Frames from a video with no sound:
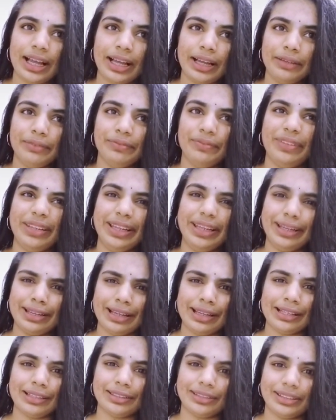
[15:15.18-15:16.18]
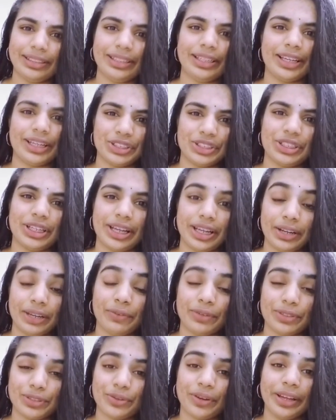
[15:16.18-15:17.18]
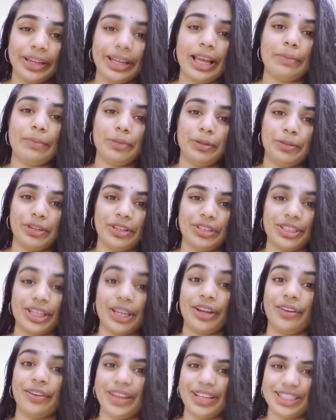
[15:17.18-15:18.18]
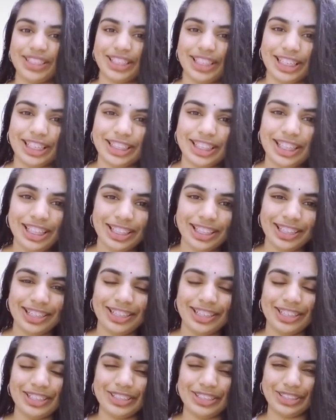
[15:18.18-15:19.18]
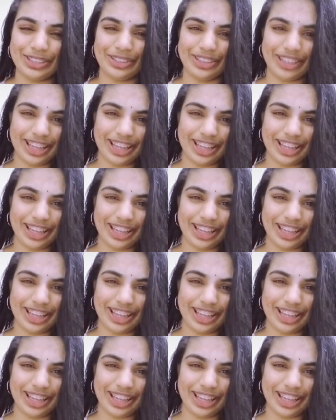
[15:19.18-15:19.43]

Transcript: I'm feeling healthy actually, and I was quite happy because I got vaccinated. So